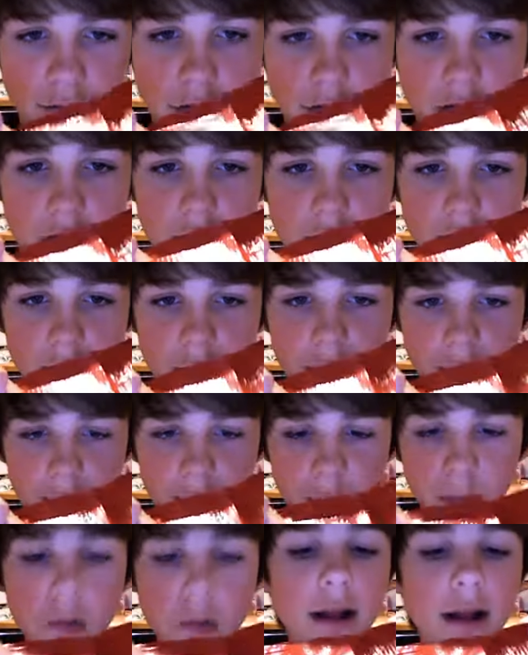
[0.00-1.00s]
Um,
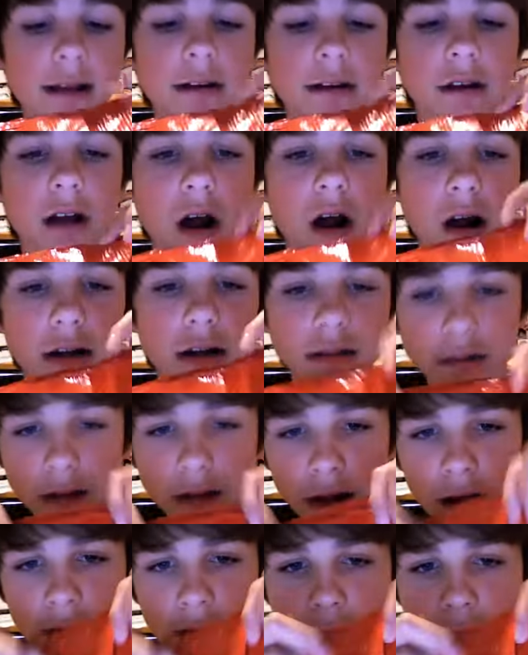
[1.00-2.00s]
one card
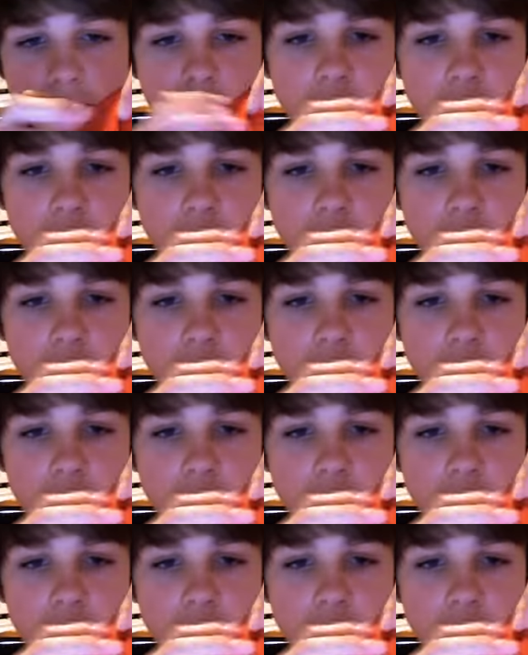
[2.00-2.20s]
slot